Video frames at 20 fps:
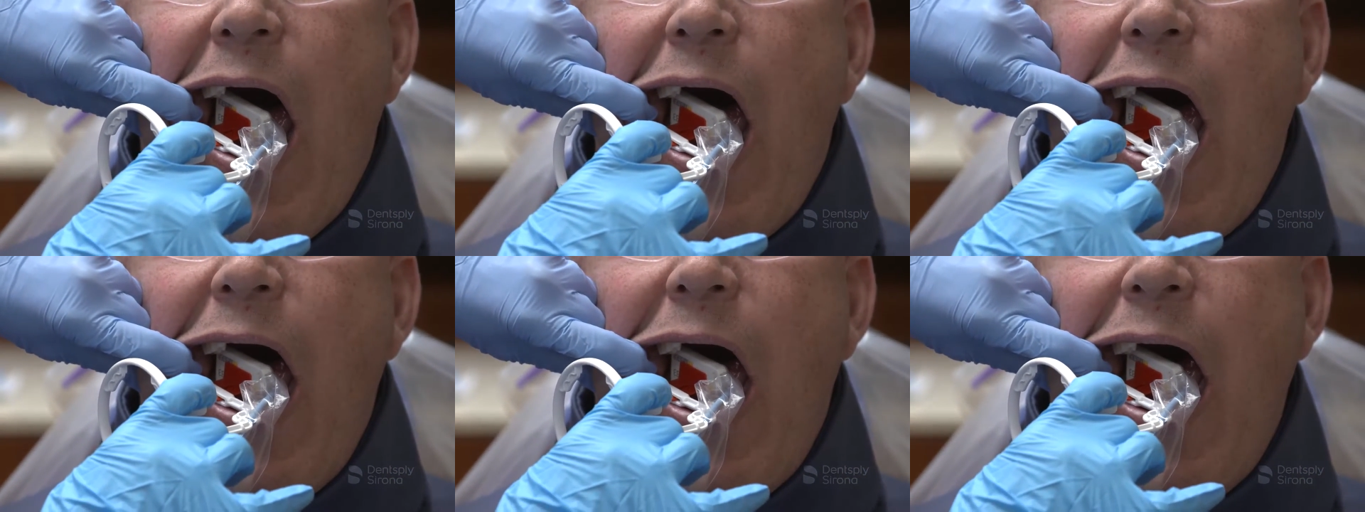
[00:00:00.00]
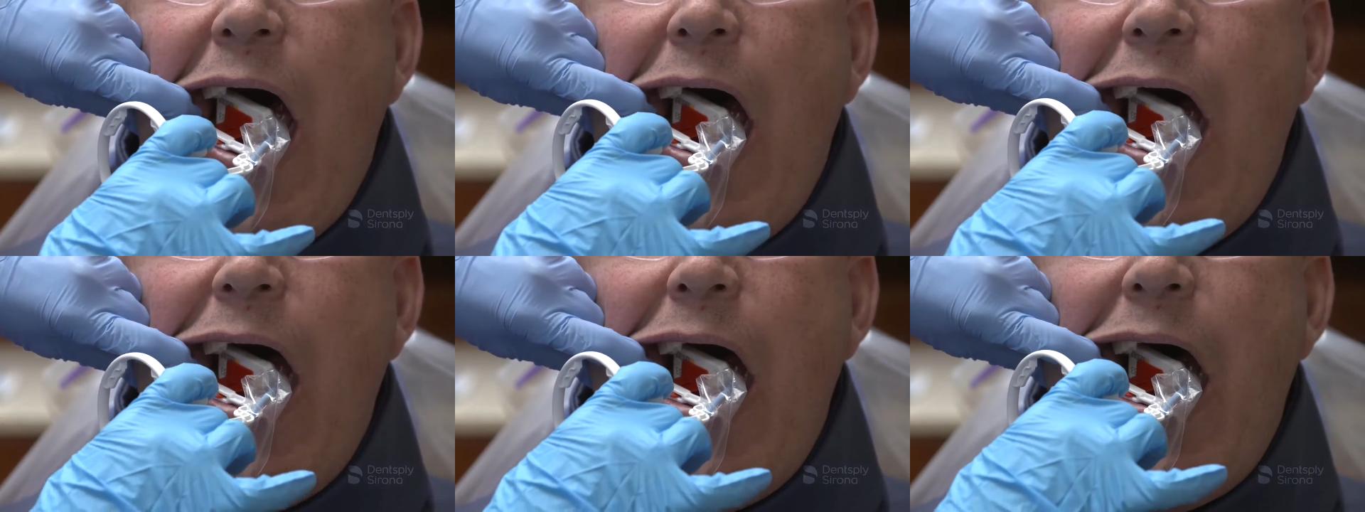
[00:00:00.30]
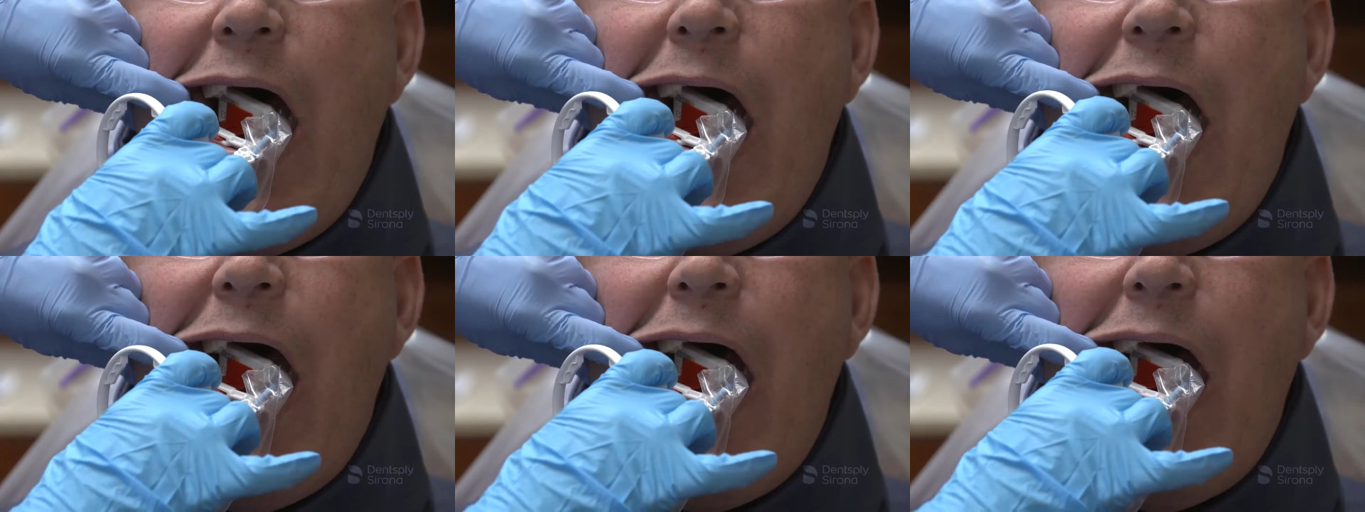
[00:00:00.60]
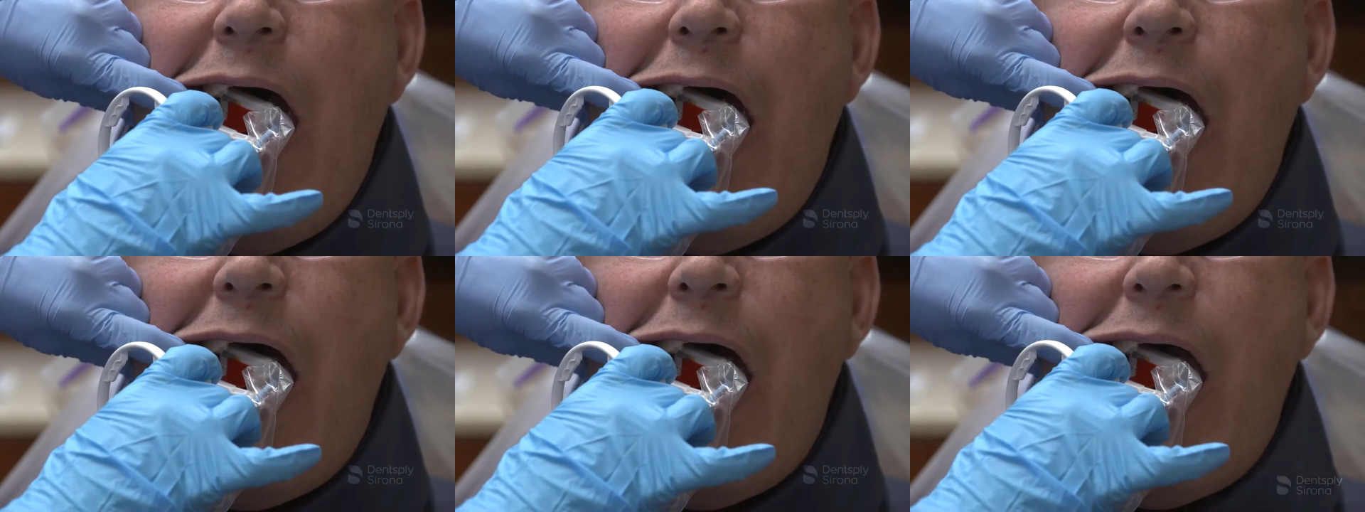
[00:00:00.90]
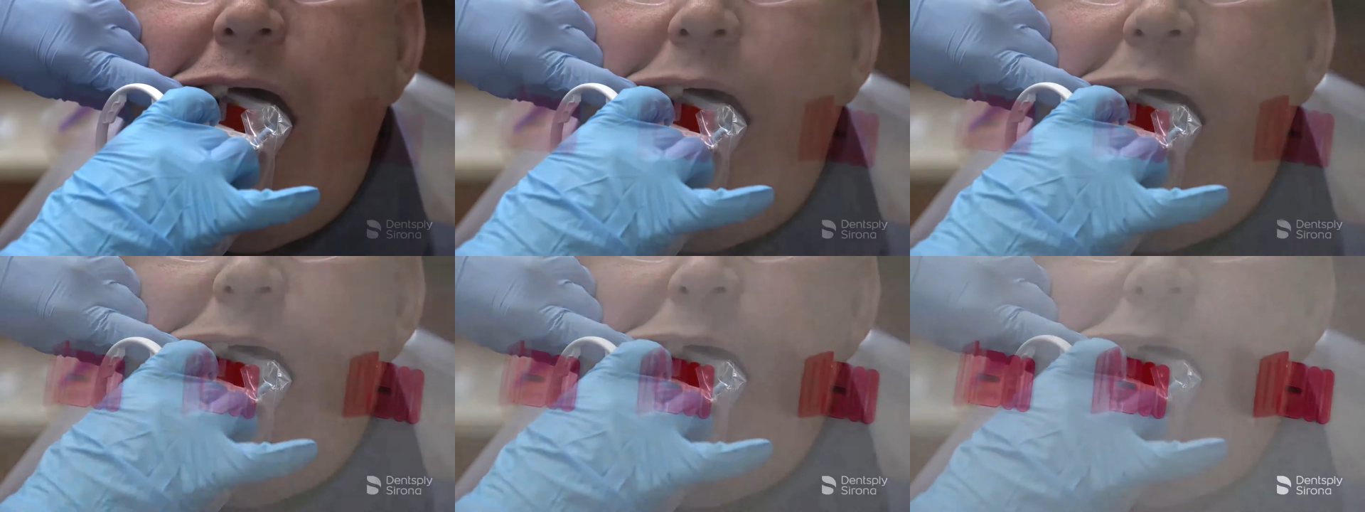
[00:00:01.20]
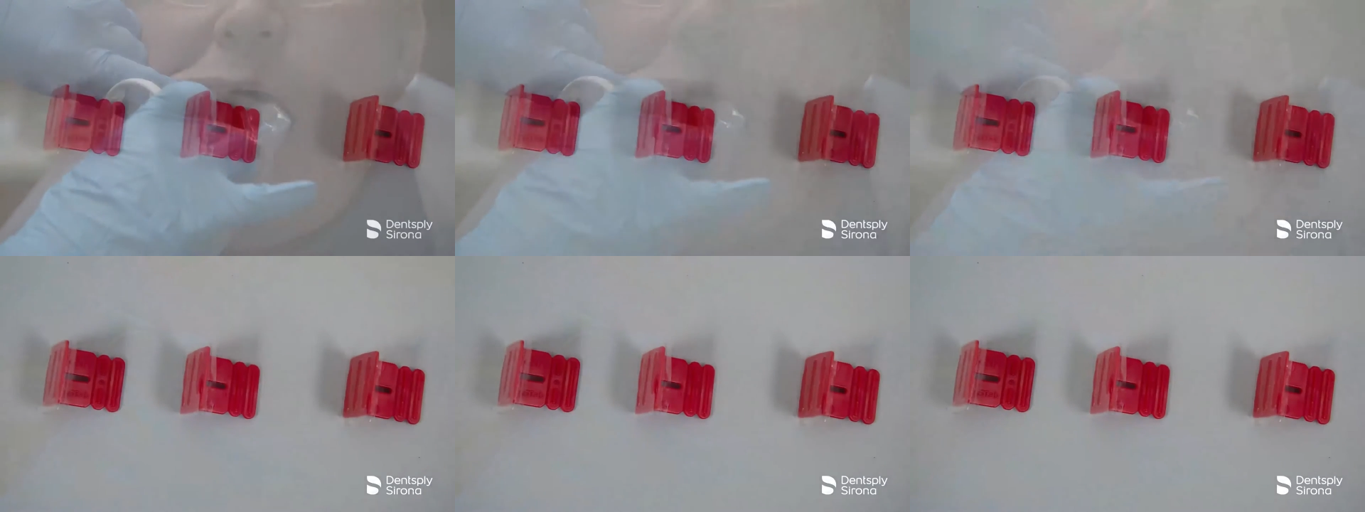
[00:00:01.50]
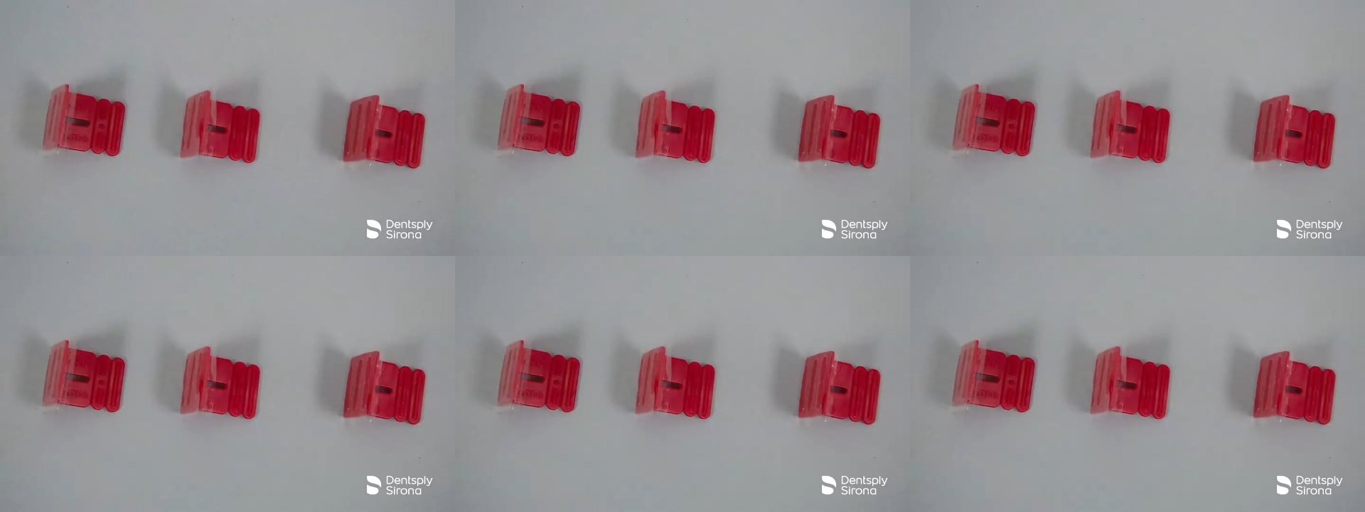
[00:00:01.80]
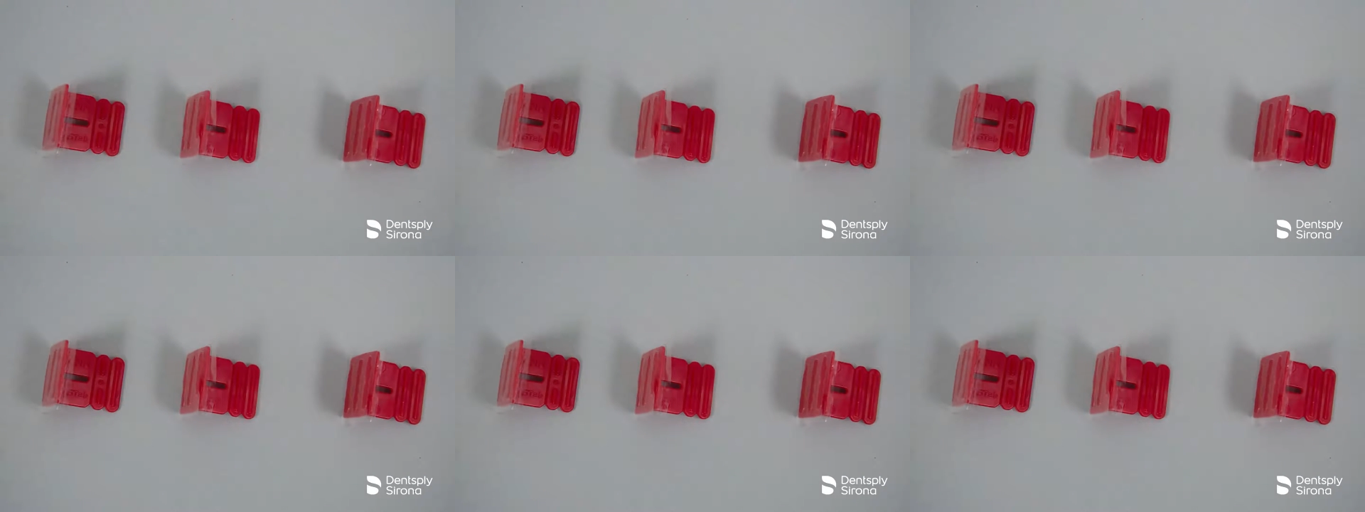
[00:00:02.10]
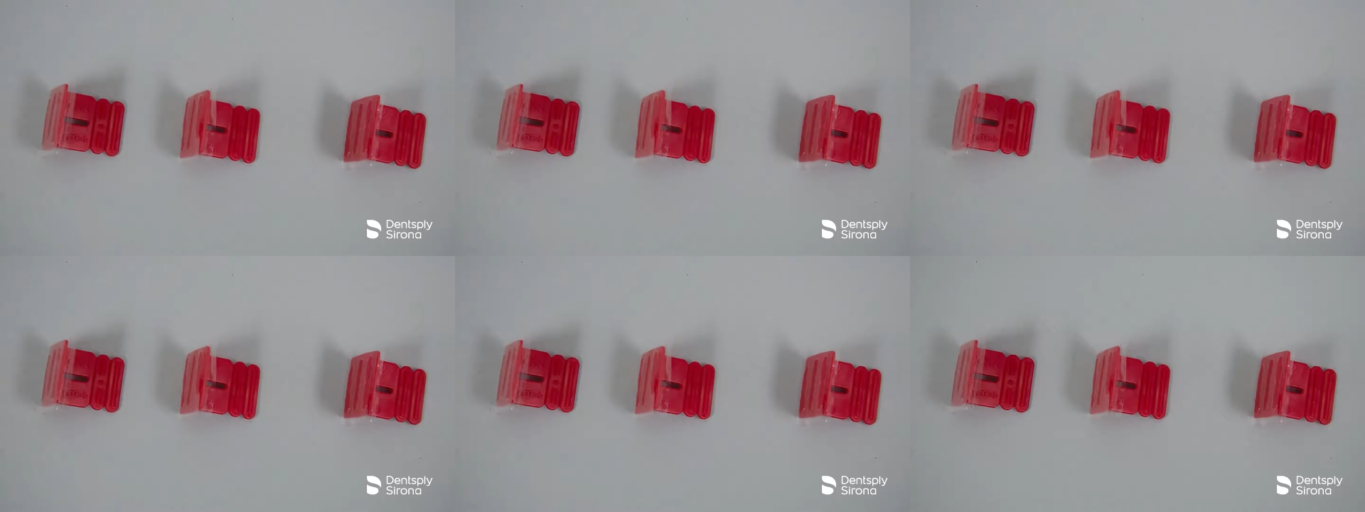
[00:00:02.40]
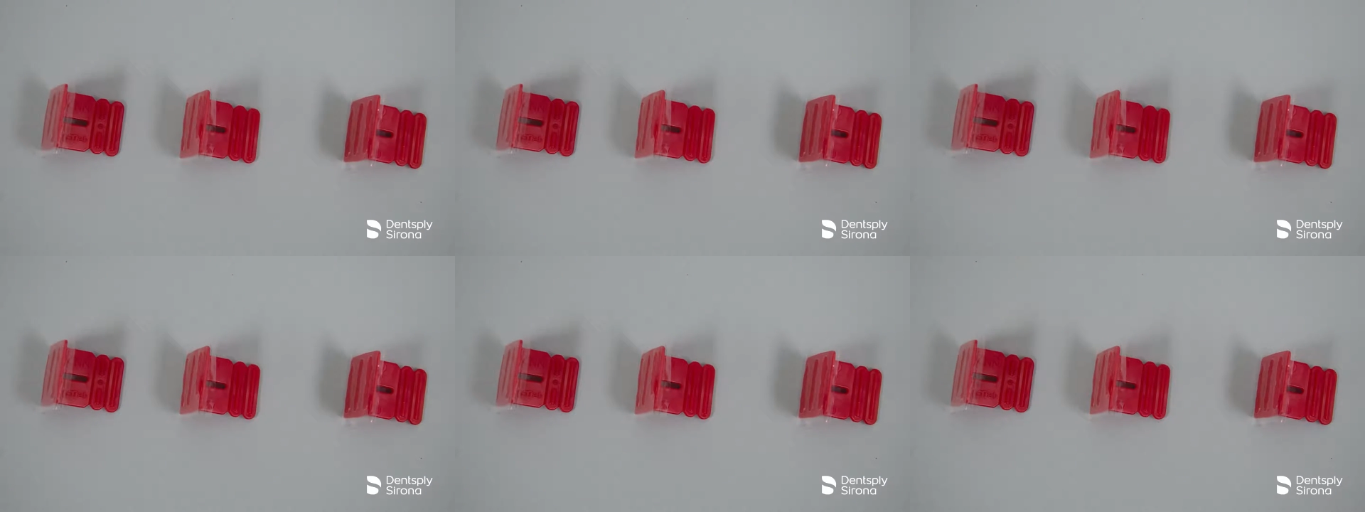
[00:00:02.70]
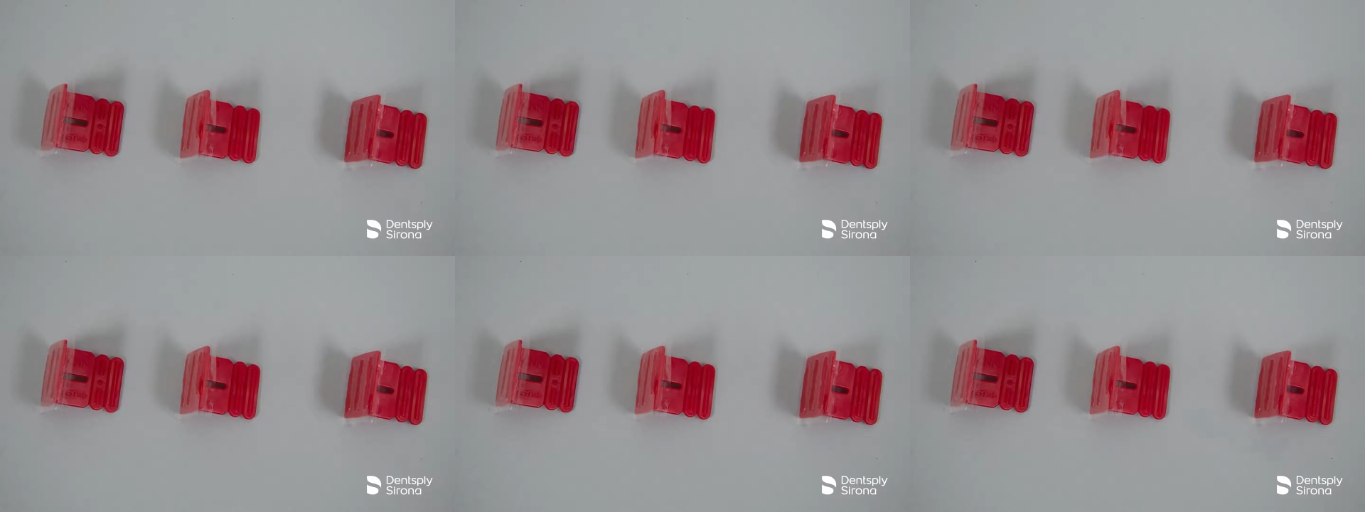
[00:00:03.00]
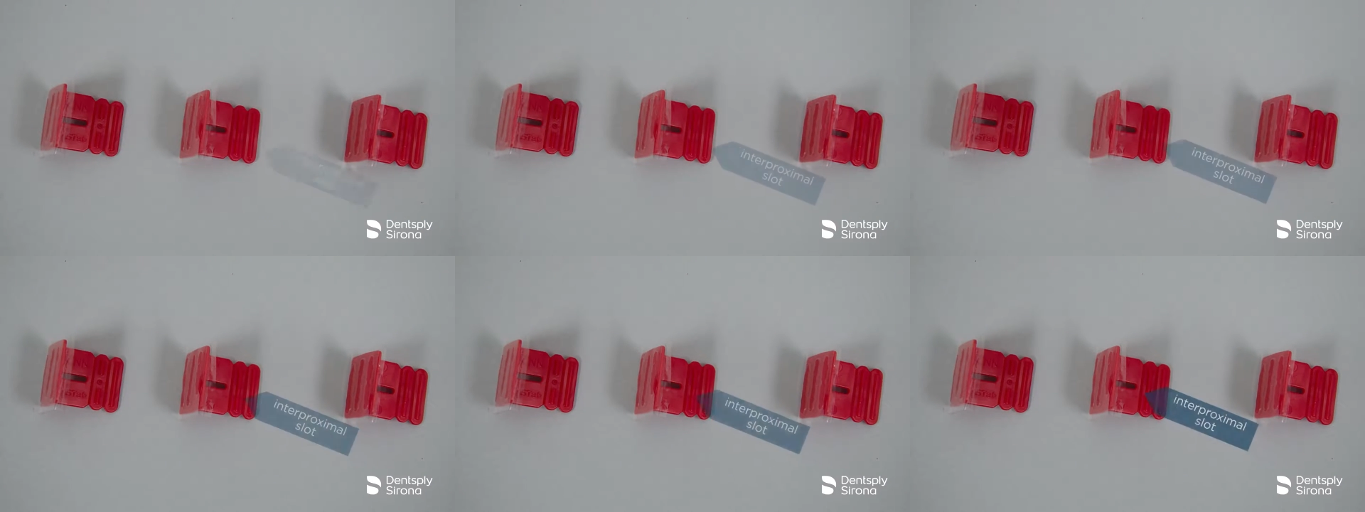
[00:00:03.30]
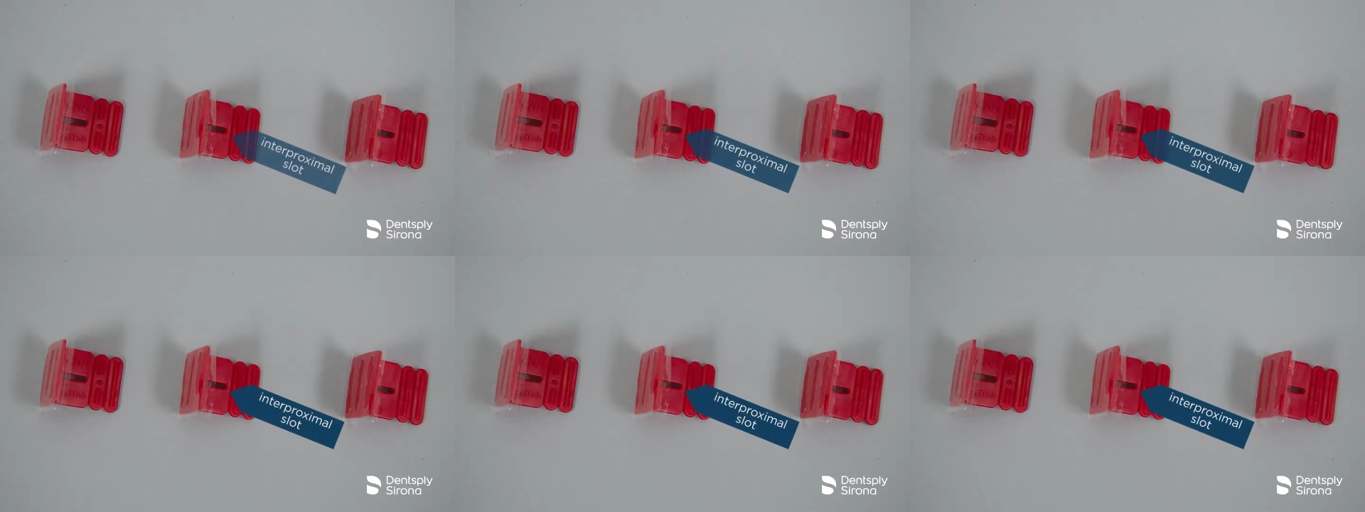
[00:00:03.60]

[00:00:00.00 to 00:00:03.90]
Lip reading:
[unreadable: no face in view]